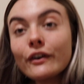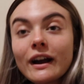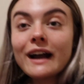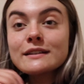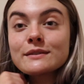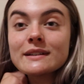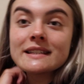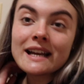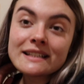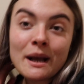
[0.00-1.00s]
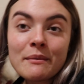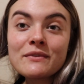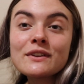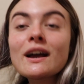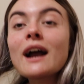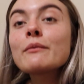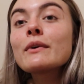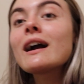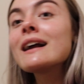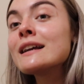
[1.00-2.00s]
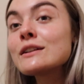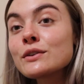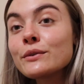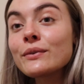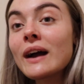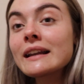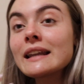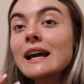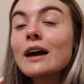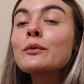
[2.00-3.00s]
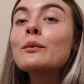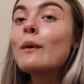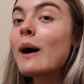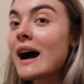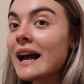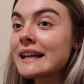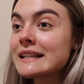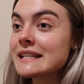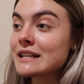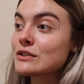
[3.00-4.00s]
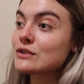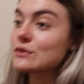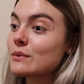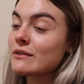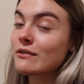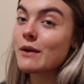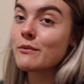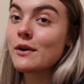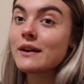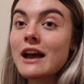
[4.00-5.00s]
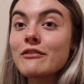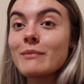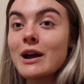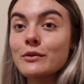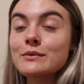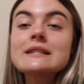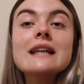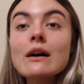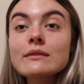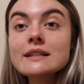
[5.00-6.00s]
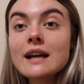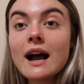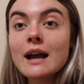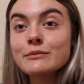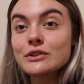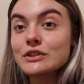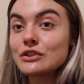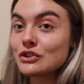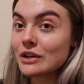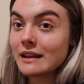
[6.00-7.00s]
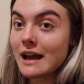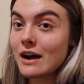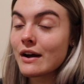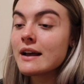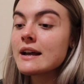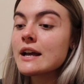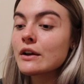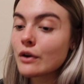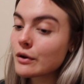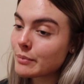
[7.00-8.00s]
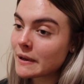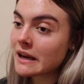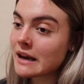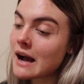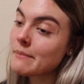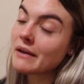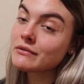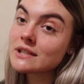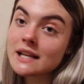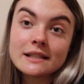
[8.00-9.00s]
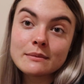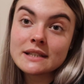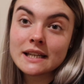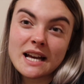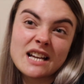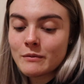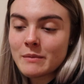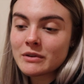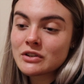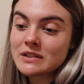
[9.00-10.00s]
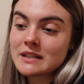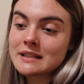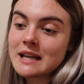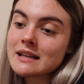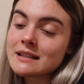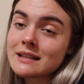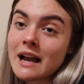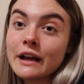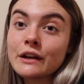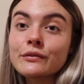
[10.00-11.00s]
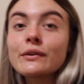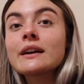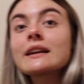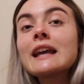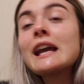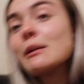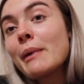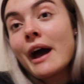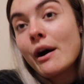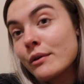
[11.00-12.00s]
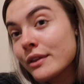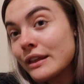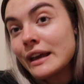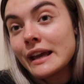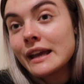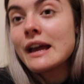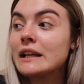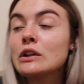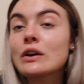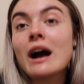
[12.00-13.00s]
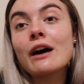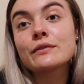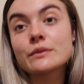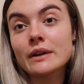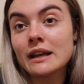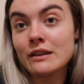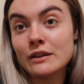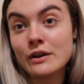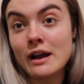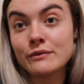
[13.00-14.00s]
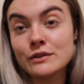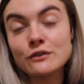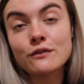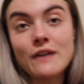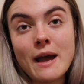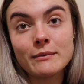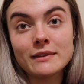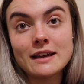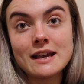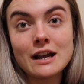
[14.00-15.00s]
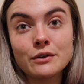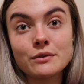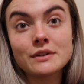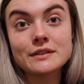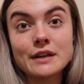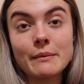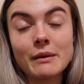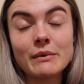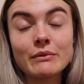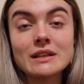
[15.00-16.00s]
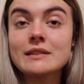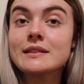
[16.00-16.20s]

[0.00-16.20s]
All right, so it's that time of the night where I get to finally unwind and just do whatever I want, have my own downtime just to chill out, go to bed. I've just had some dinner. Remember just to stay safe, keep healthy, and look after one another, look after your family. I know this time can be really